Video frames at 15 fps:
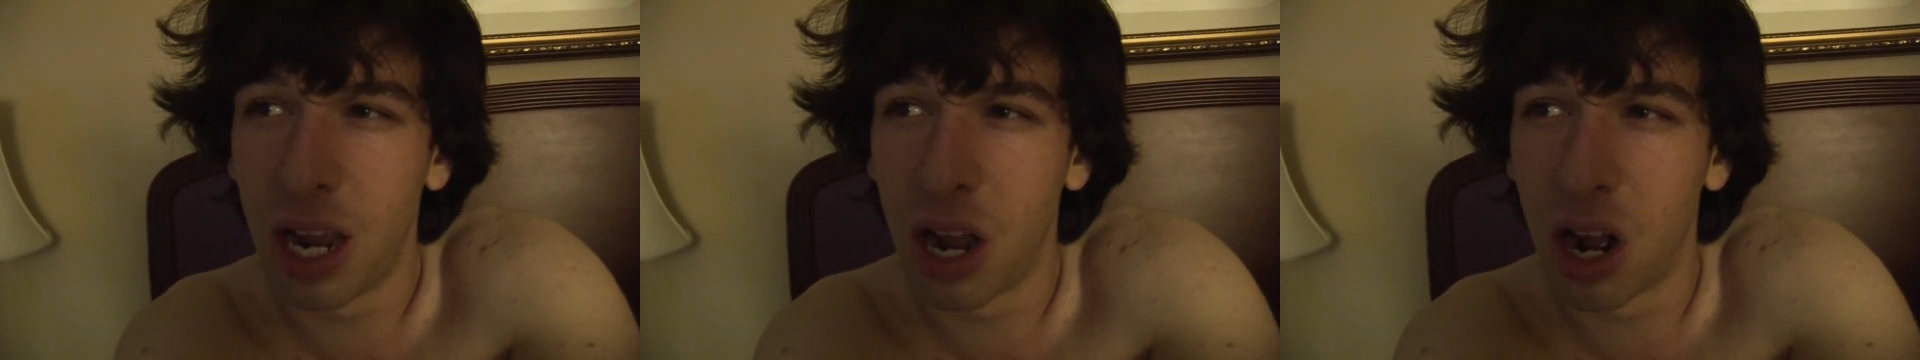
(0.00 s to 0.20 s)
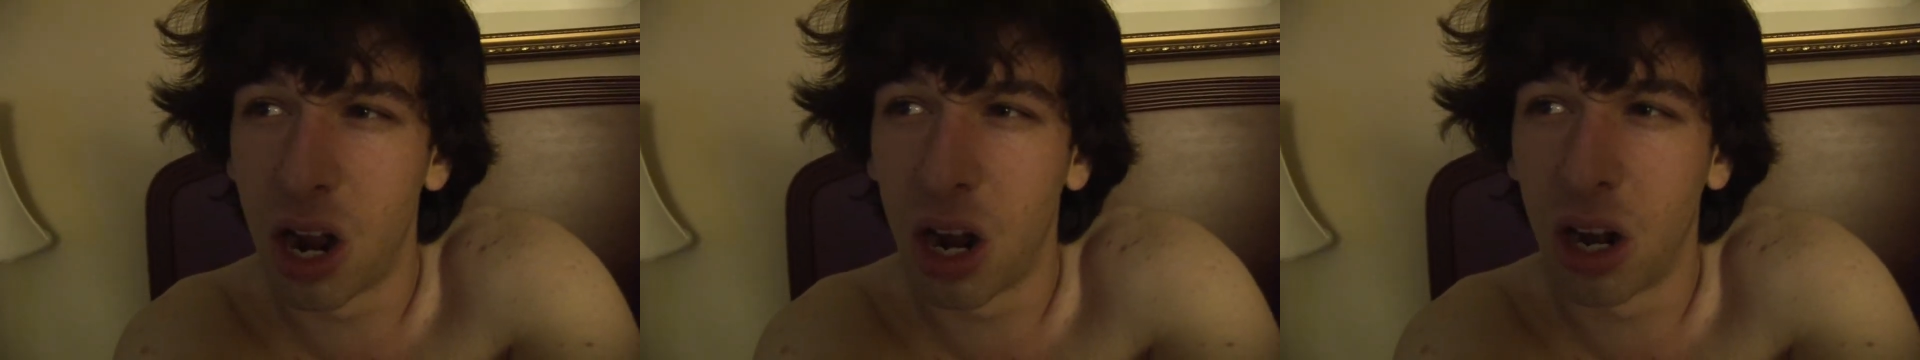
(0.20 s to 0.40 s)

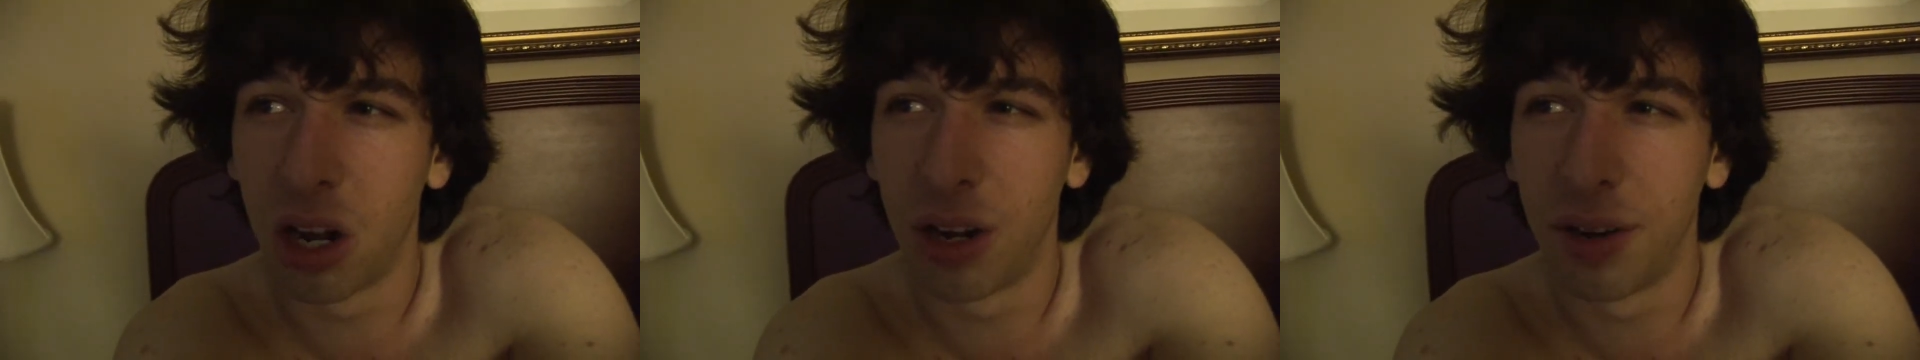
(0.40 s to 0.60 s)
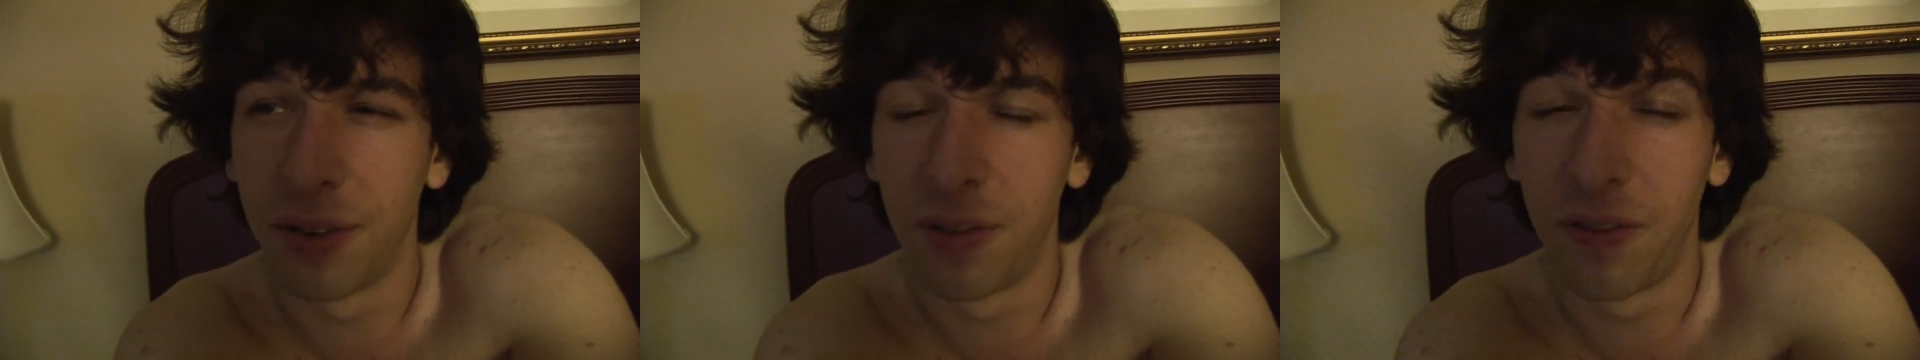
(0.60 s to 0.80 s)
are
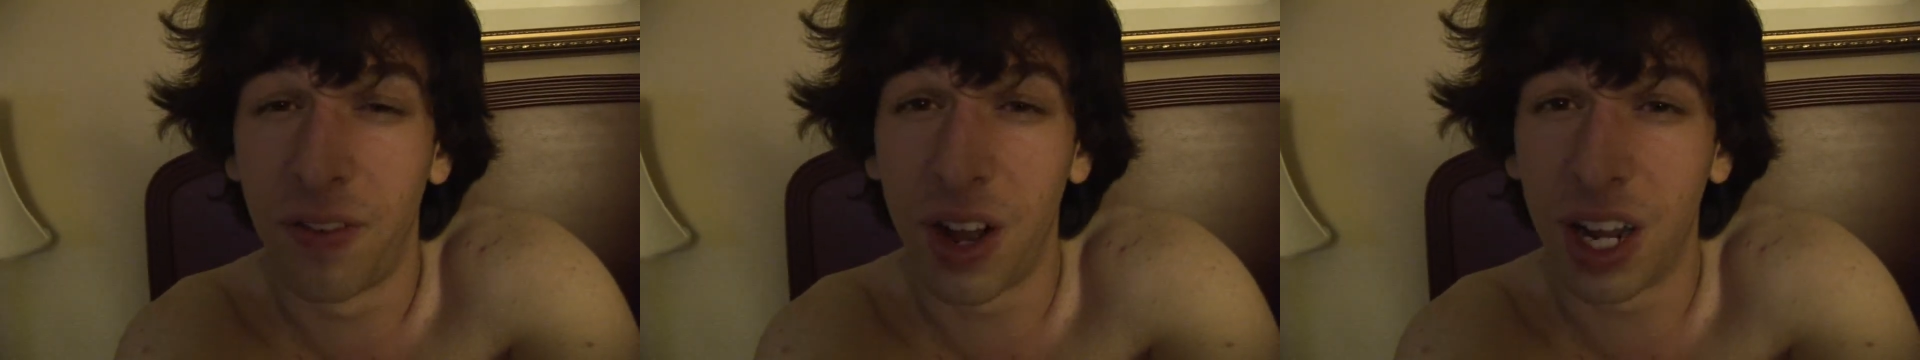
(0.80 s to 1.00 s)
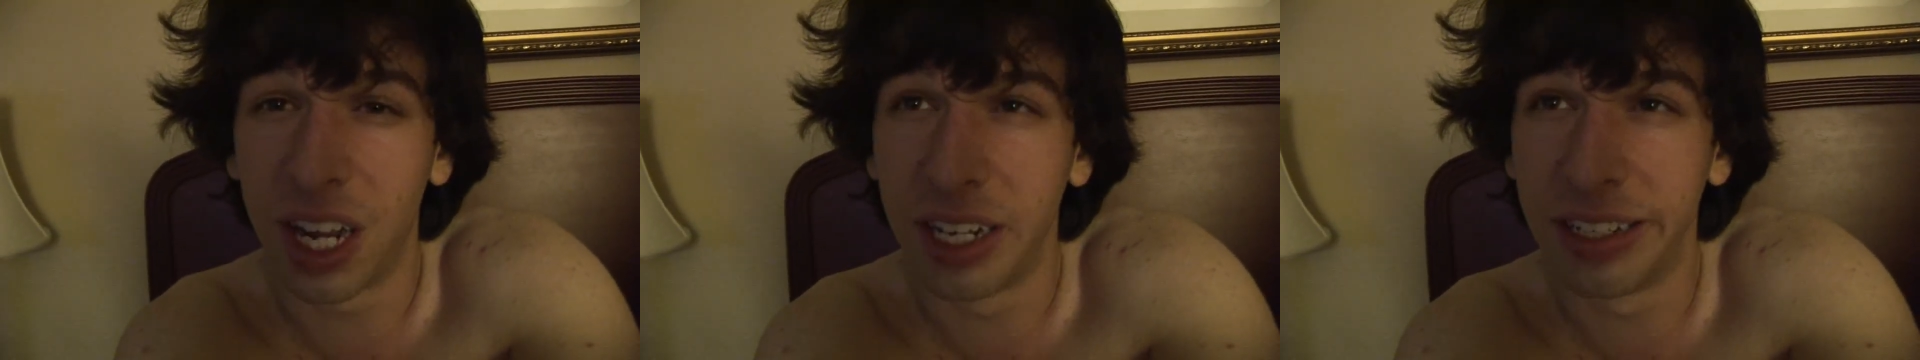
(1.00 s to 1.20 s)

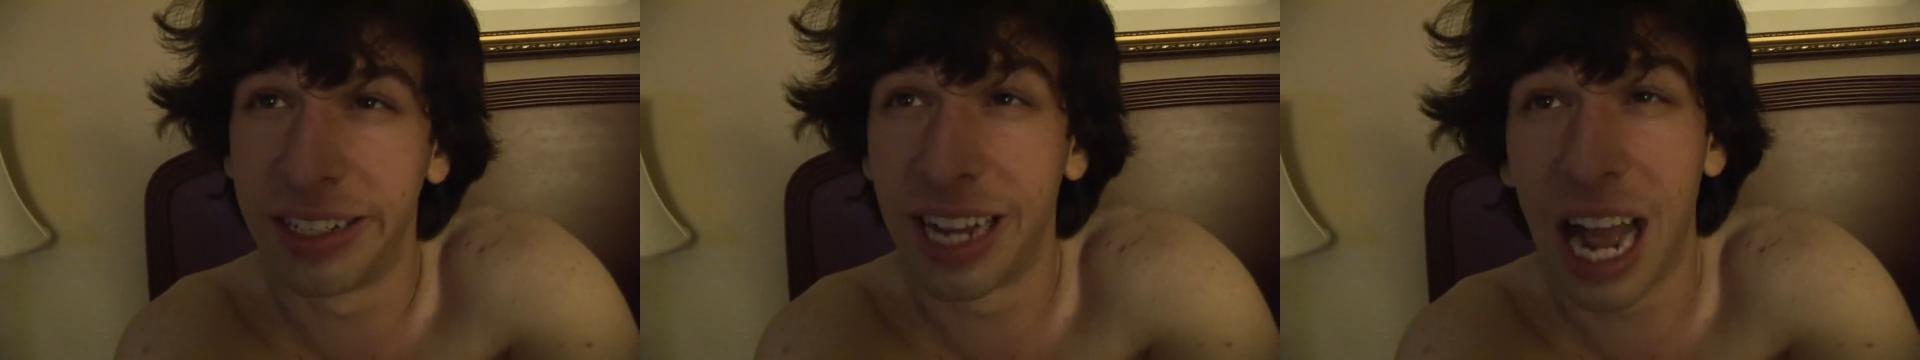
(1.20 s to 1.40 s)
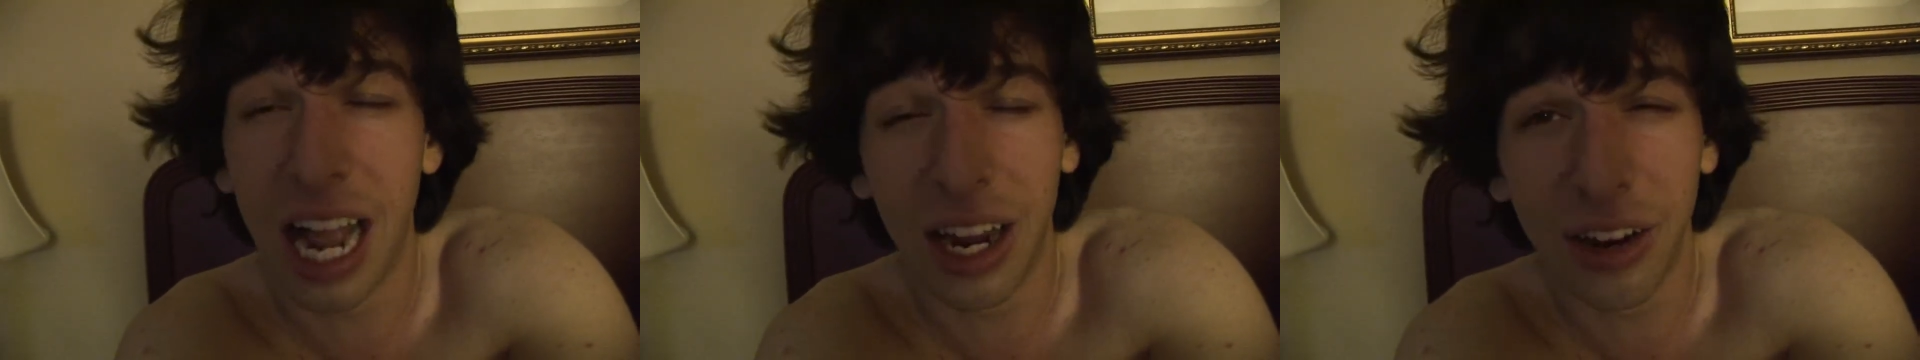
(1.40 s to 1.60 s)
fucking
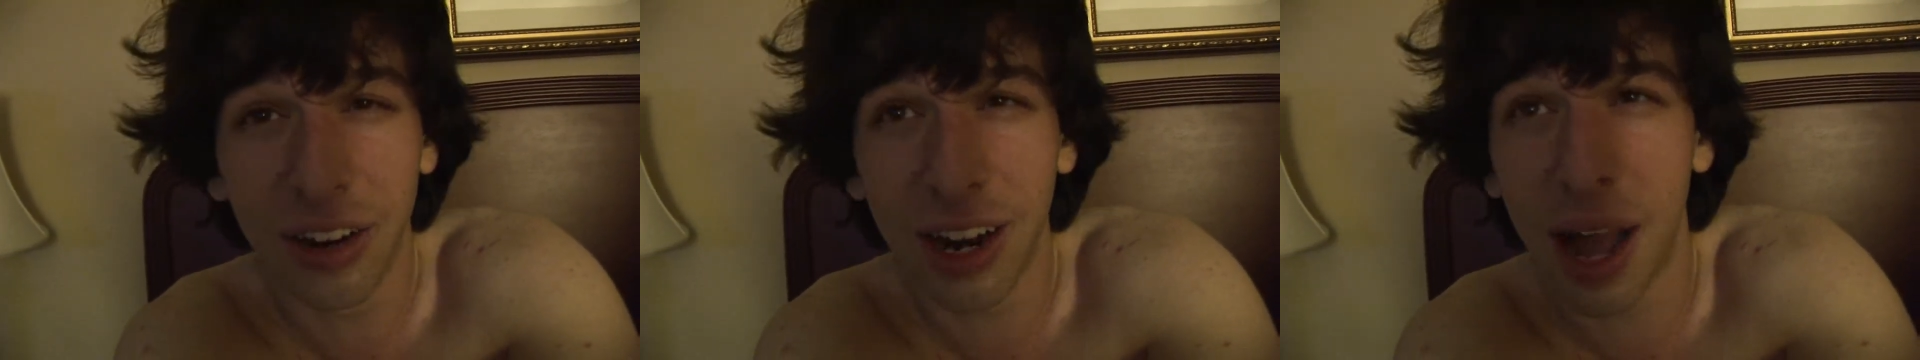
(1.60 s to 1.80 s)
tired.